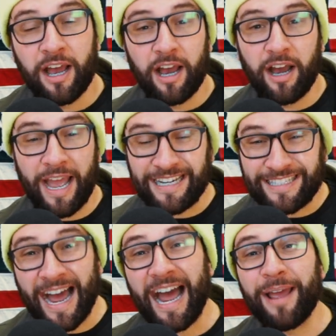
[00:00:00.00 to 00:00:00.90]
uh, and
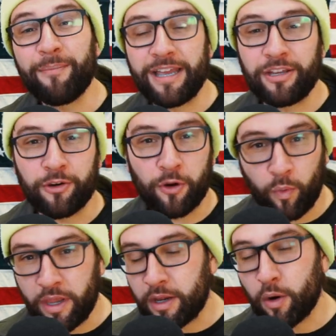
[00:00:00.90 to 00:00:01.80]
time in your
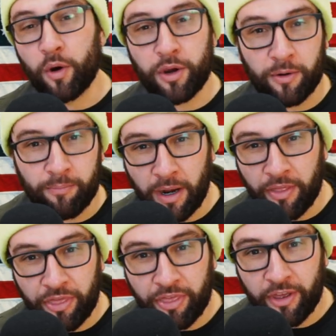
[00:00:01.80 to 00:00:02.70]
week or your
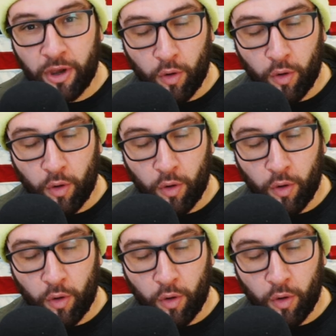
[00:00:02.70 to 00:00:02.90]
month,